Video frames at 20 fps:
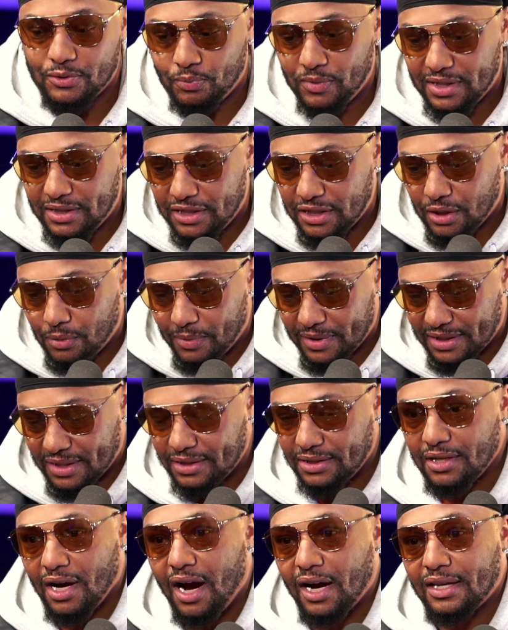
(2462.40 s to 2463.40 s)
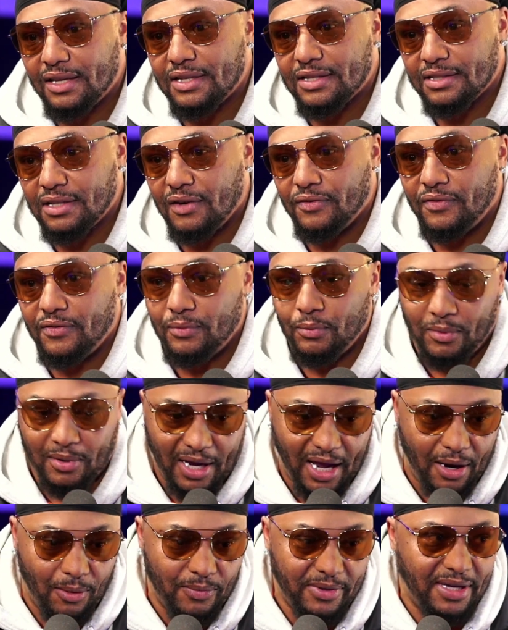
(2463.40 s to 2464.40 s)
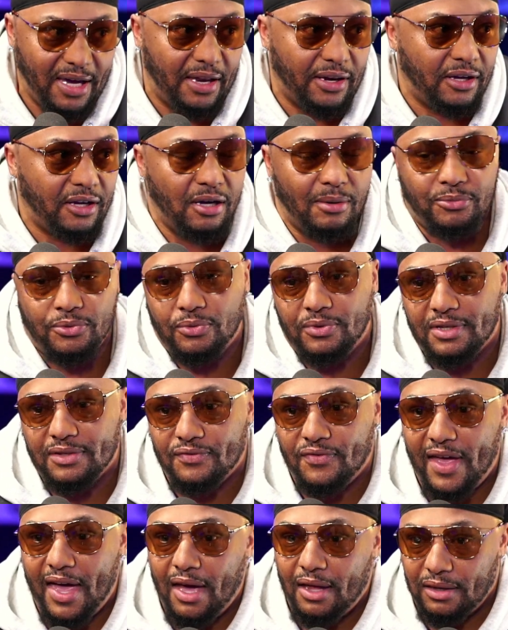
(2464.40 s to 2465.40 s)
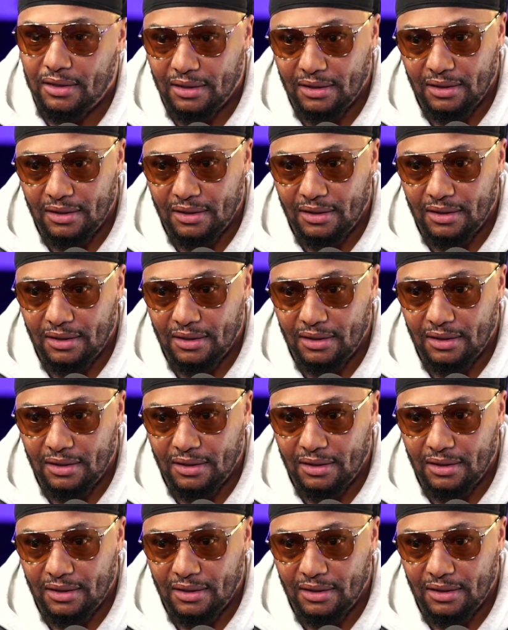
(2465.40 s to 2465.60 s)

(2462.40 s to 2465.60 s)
We deal with the darkness of how we got to come through this valley.